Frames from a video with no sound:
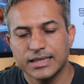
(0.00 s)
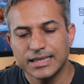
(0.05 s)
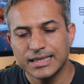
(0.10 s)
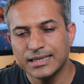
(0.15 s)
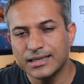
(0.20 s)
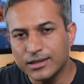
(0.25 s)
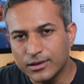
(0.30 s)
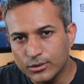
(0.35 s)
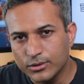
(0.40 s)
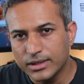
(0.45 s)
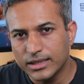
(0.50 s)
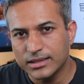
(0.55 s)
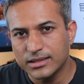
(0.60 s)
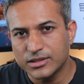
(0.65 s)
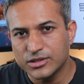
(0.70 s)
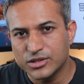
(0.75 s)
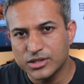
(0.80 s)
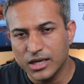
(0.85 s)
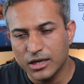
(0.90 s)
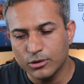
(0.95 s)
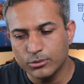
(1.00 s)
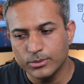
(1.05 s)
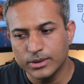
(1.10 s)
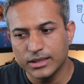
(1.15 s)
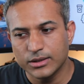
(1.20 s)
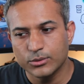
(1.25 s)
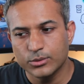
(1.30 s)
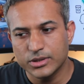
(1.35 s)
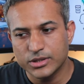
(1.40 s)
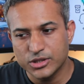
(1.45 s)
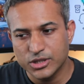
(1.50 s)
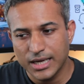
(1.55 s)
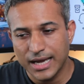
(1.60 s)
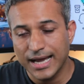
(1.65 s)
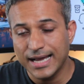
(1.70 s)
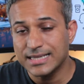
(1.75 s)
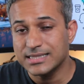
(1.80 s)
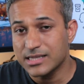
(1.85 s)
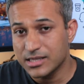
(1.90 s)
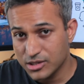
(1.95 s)
including the Xiaomi, which
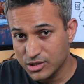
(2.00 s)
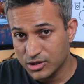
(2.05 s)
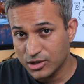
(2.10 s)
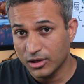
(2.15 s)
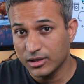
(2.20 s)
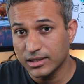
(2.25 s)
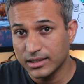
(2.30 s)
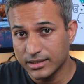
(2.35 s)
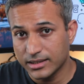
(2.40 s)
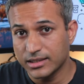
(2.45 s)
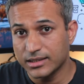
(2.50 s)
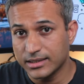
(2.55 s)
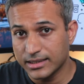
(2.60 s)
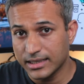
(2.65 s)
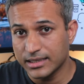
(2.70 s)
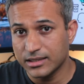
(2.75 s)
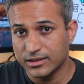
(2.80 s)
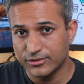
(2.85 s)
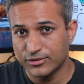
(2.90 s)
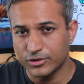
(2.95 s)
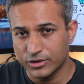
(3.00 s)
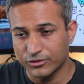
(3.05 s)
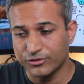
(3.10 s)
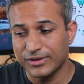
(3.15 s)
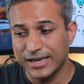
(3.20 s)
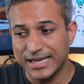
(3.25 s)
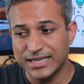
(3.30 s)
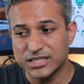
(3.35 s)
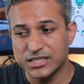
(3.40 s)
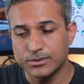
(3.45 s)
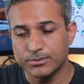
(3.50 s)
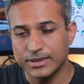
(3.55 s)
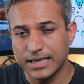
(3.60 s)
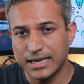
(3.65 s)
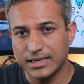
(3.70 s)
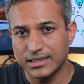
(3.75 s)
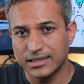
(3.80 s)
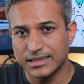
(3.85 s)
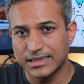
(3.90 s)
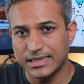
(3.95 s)
has a solid contender for the flagship
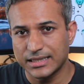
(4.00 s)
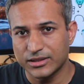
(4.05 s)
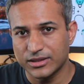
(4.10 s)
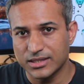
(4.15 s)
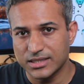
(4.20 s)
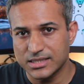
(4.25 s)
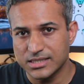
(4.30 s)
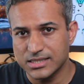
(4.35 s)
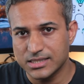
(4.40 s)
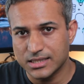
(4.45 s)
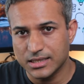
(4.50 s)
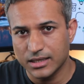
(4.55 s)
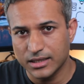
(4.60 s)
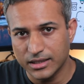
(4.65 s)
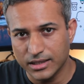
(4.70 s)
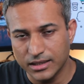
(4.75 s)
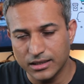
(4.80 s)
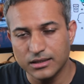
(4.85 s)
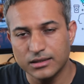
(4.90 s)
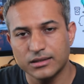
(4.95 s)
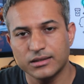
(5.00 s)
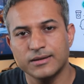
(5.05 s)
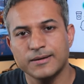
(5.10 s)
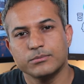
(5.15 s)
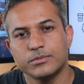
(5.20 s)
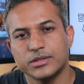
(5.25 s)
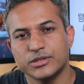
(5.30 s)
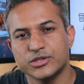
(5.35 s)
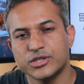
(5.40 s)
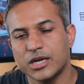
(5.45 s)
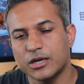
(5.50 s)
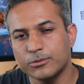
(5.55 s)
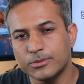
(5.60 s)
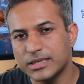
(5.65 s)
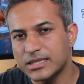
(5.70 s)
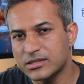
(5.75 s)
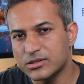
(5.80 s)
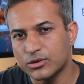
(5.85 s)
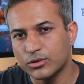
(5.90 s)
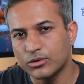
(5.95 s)
category this year. But Xiaomi
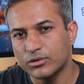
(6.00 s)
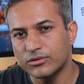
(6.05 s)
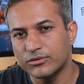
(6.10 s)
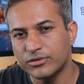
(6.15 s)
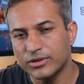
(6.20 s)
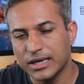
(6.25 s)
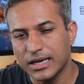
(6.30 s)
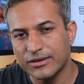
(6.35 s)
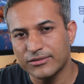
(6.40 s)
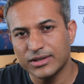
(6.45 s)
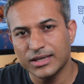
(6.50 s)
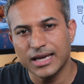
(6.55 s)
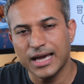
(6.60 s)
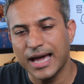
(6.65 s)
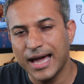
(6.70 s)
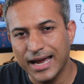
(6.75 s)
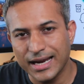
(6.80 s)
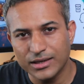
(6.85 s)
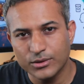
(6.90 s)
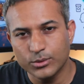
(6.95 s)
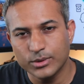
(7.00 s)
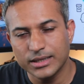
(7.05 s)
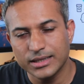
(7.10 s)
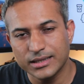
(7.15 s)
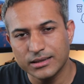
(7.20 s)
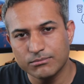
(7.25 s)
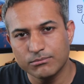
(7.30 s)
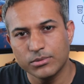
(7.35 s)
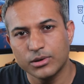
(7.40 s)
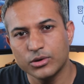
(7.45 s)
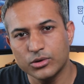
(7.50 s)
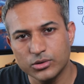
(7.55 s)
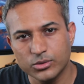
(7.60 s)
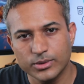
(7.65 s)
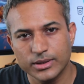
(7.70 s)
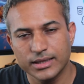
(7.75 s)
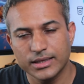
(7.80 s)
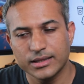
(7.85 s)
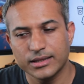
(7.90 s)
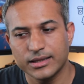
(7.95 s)
is known for having adware and
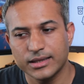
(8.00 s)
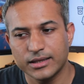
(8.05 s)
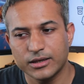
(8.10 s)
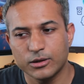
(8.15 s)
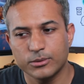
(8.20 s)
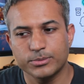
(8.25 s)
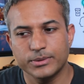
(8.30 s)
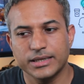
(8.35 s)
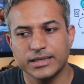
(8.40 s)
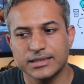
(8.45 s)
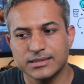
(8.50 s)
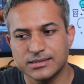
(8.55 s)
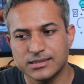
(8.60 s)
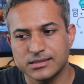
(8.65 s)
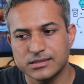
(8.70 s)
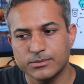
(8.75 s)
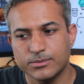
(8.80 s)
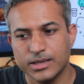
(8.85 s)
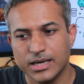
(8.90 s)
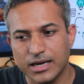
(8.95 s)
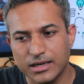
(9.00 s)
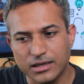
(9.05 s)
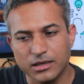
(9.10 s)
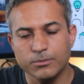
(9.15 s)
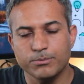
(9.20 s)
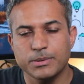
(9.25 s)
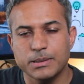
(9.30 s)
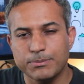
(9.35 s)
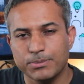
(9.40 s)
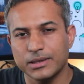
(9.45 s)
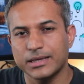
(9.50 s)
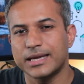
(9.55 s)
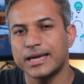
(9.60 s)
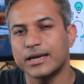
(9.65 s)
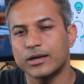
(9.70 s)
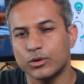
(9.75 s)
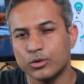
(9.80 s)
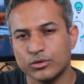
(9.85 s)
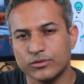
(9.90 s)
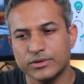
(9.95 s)
bloatware in their operating system, and until people
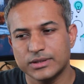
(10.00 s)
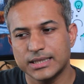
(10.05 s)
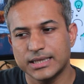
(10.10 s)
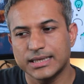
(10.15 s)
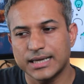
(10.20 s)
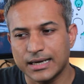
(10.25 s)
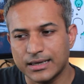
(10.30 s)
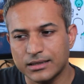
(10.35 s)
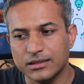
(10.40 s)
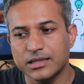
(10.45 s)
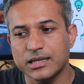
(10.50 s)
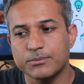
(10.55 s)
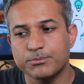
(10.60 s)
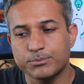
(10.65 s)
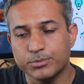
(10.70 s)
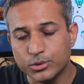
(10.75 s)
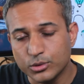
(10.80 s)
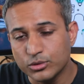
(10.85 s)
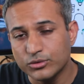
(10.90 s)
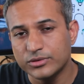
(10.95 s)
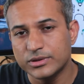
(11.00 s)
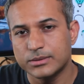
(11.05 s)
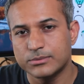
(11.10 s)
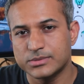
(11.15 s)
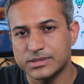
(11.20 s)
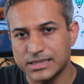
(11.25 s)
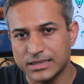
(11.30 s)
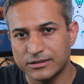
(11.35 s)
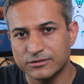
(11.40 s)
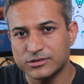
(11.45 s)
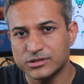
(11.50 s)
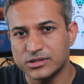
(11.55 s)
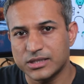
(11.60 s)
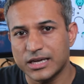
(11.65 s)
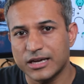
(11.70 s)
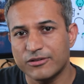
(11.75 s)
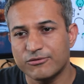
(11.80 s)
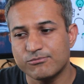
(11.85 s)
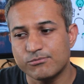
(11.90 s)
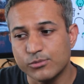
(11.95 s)
get over that, until they prove themselves to
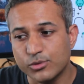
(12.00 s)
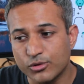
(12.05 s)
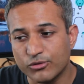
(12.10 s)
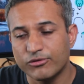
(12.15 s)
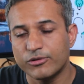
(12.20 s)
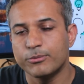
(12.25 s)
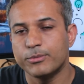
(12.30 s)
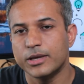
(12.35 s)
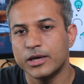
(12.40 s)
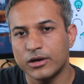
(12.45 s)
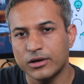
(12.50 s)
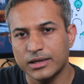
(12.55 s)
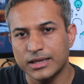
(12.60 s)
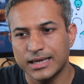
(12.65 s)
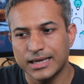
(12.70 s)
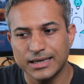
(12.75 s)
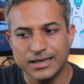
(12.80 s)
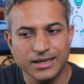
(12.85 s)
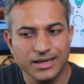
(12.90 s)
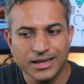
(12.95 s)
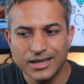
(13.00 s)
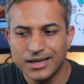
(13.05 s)
have moved beyond that,